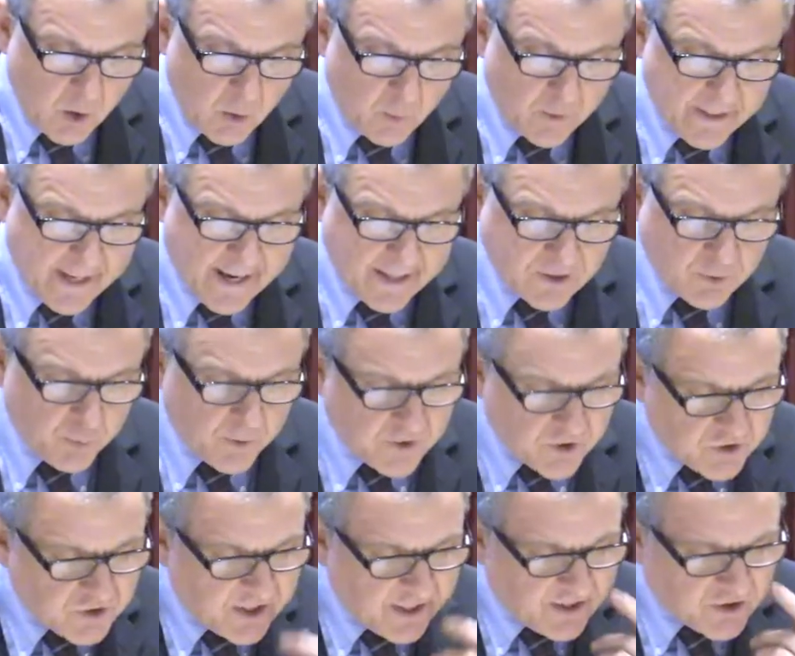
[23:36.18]
When asked
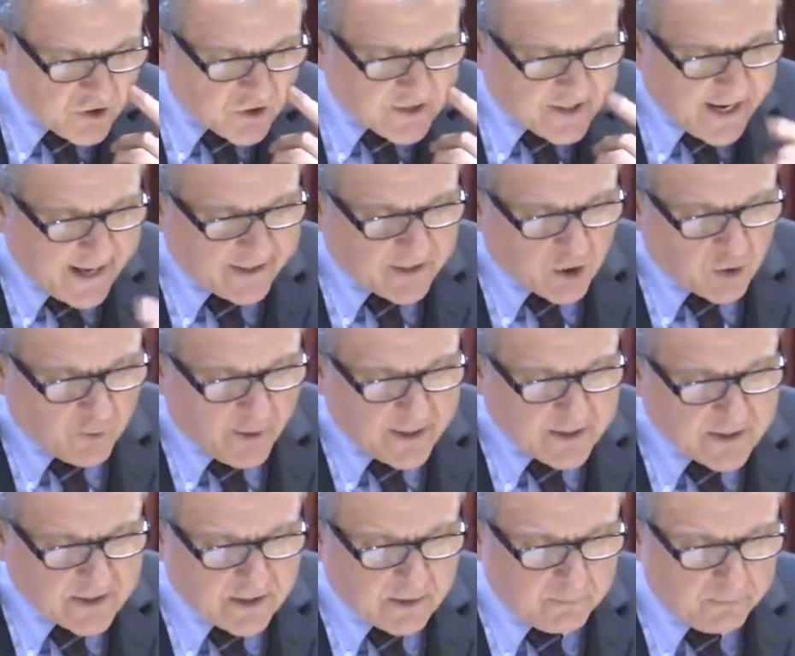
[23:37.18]
which teachers had the
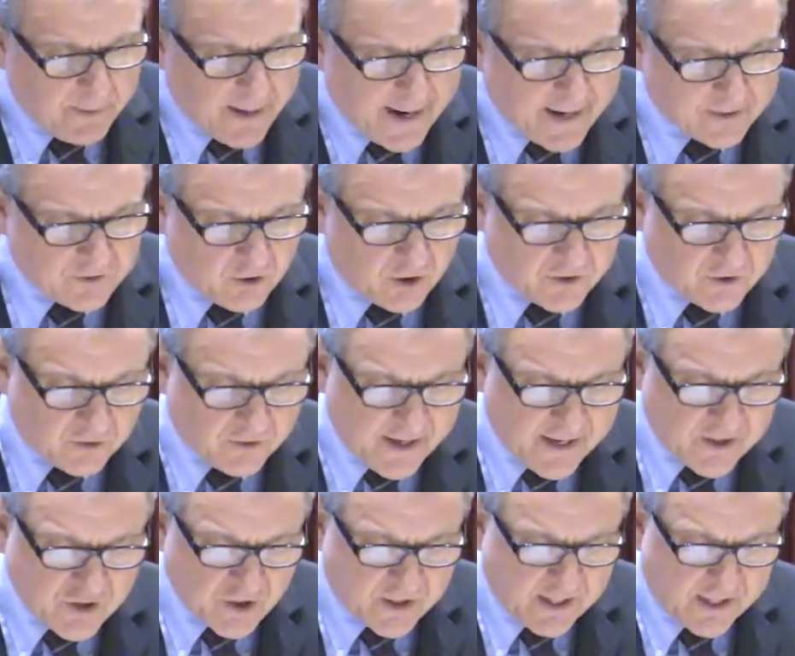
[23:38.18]
greatest impact on her
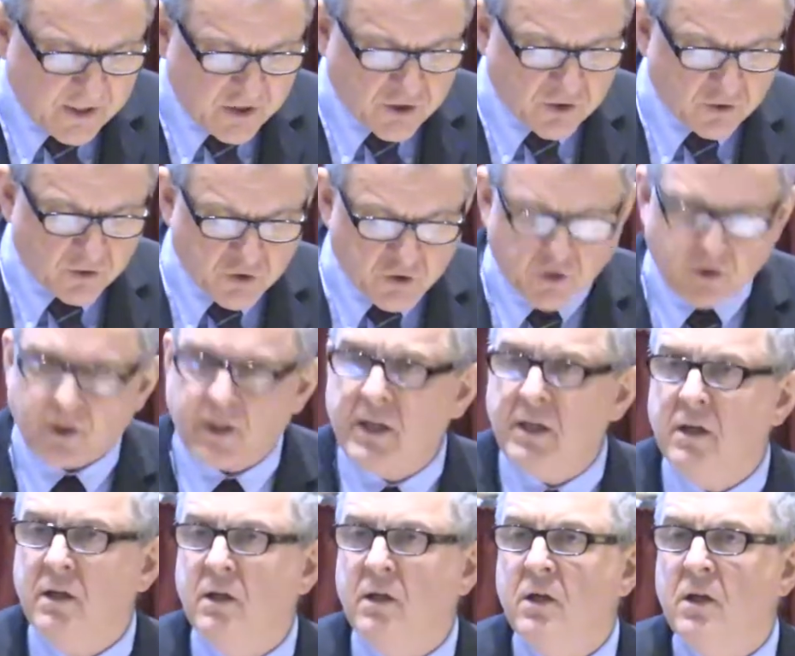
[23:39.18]
educational journey,
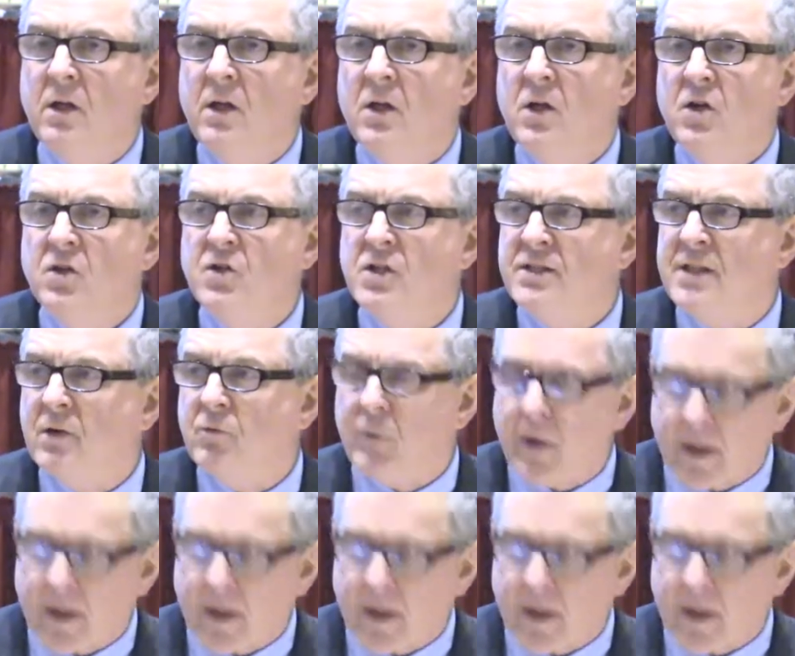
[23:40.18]
she said